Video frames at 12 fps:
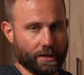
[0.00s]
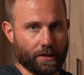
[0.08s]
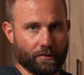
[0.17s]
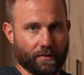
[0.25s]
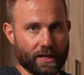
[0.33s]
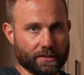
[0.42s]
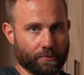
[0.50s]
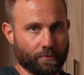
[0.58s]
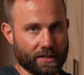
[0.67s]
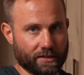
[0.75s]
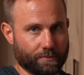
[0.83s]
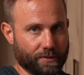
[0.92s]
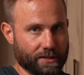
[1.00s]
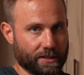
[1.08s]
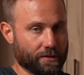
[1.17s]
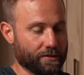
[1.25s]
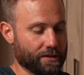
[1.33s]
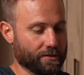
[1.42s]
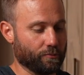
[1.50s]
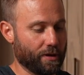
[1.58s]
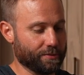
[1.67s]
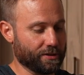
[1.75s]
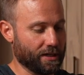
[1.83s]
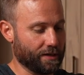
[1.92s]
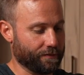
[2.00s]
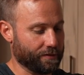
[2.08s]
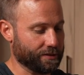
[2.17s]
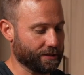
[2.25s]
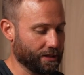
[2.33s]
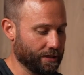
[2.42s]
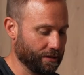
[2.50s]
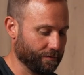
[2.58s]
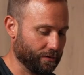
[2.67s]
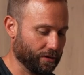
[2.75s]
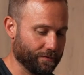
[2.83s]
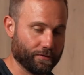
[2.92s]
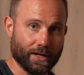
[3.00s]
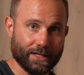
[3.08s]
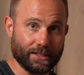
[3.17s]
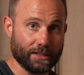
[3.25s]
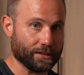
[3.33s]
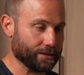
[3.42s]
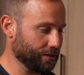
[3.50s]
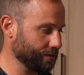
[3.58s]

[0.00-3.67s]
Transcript: we've got some recipes on Goodnature website if there's looking for ideas.